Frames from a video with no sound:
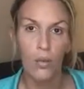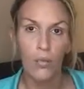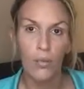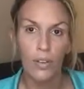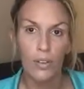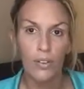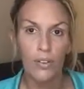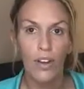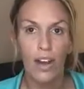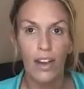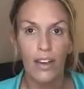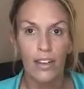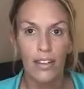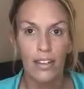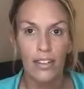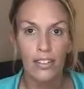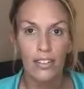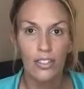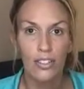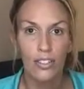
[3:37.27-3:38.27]
We do not
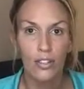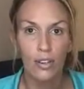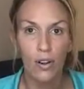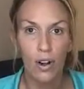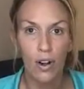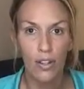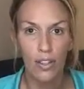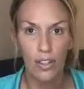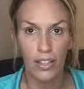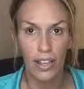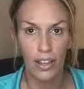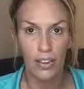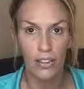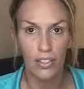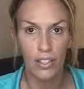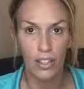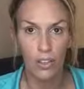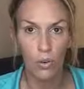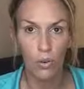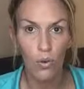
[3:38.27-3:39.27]
get into all the
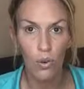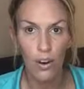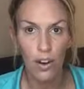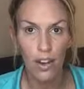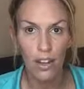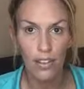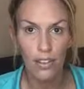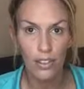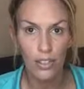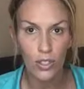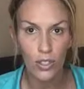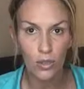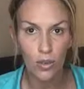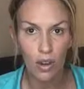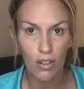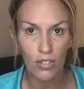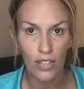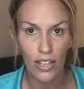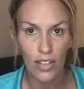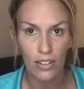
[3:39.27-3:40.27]
layers of the aura. There's
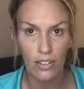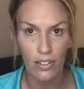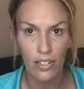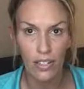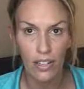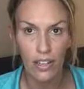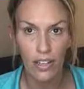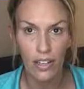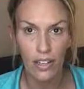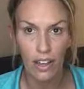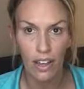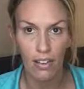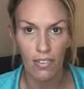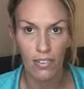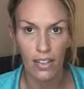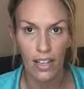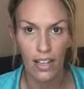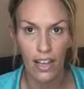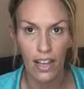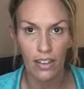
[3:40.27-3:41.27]
12 layers of
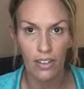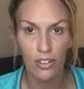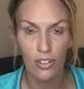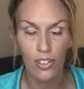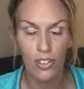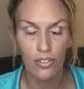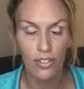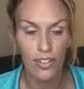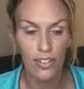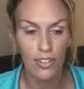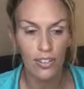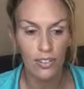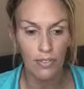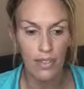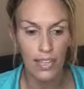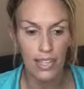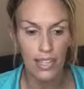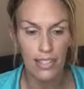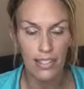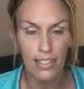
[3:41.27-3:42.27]
the energy field, and
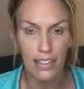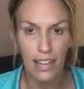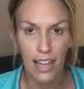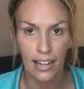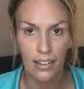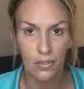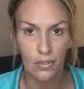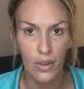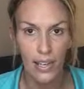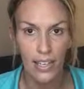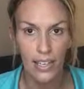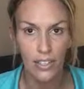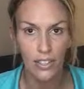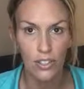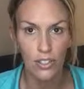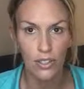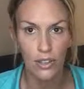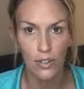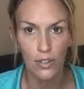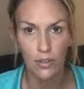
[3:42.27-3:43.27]
we get into that in Reiki
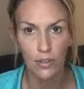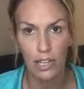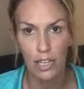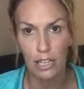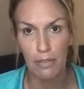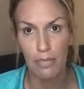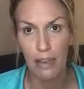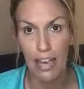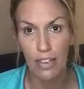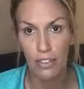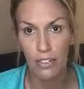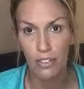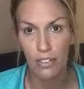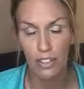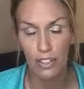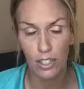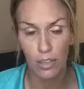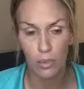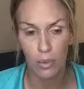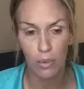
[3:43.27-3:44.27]
2 and Reiki Master
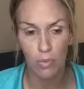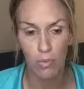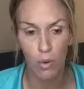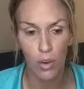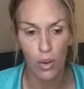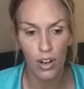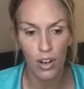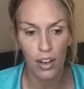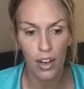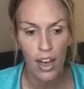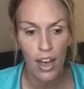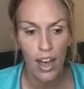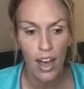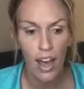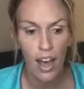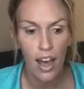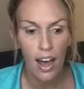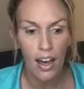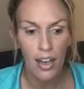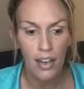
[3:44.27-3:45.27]
a little bit more,
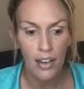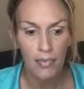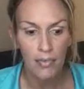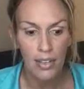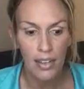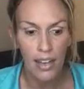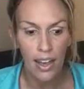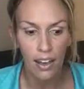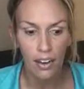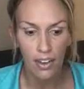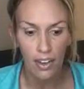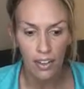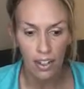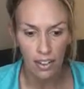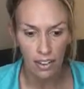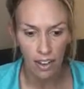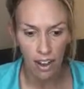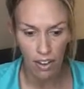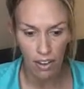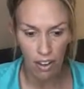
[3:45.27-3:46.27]
and how to
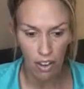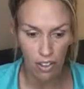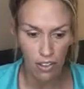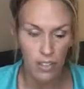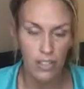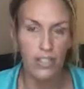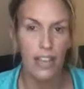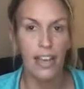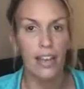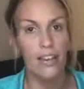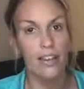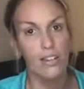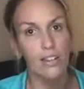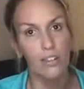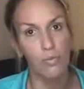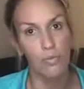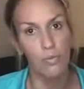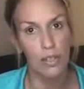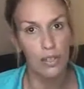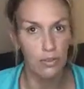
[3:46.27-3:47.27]
clear out all those
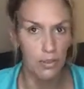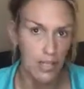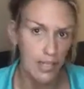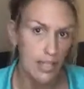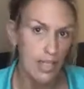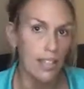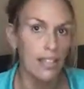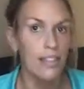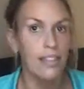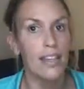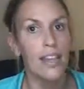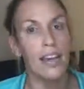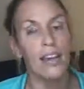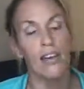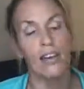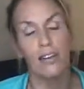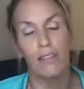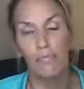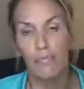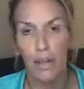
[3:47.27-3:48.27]
layers and read what's in
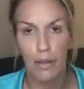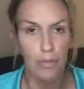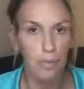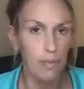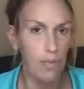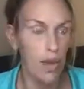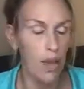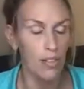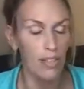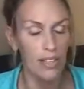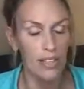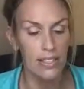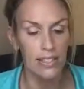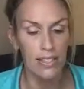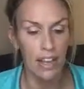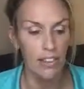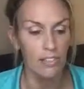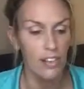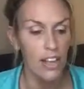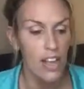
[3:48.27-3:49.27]
there and blah, blah, blah, all that
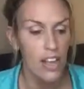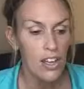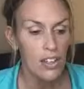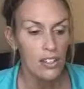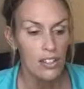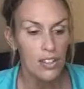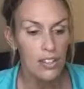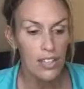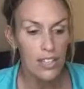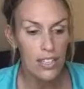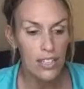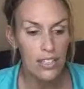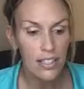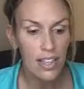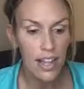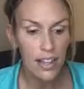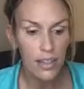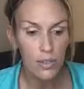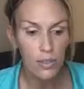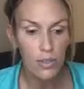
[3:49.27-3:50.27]
stuff. So this
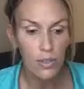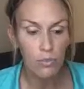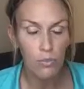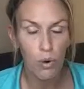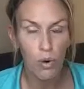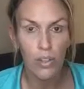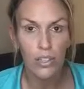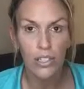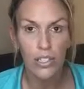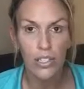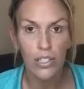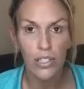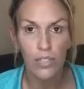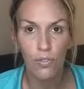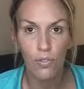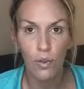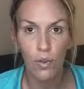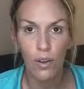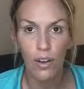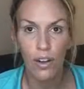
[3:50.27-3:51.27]
class was more
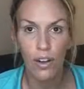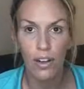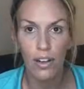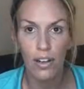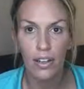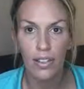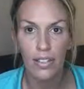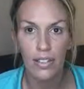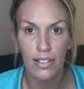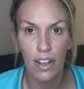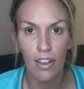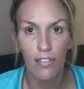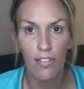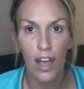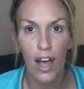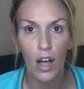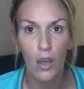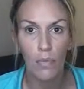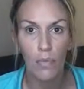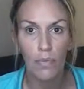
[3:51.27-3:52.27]
just for
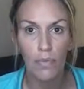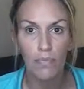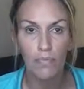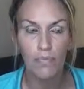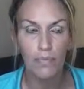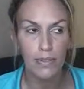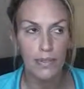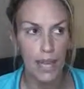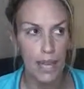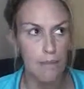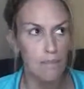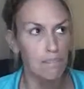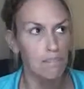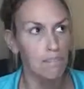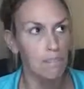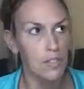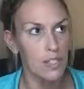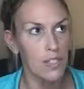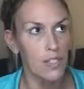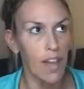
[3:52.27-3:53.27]
self-help type
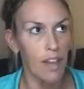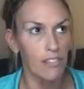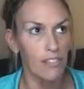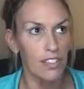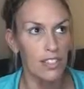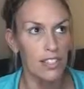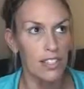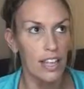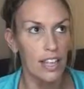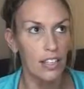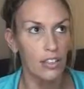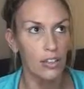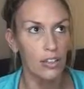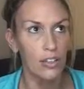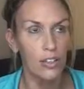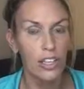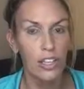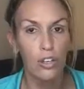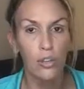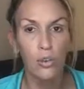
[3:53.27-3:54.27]
stuff. It's like
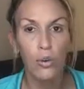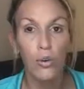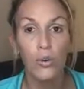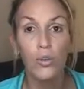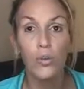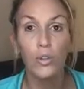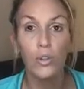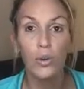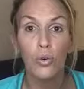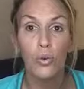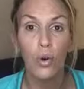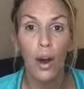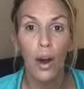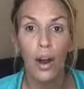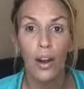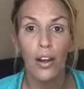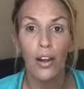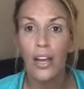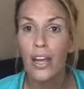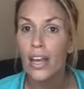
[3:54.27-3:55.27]
learning who you
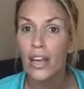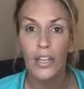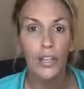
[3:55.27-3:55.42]
are.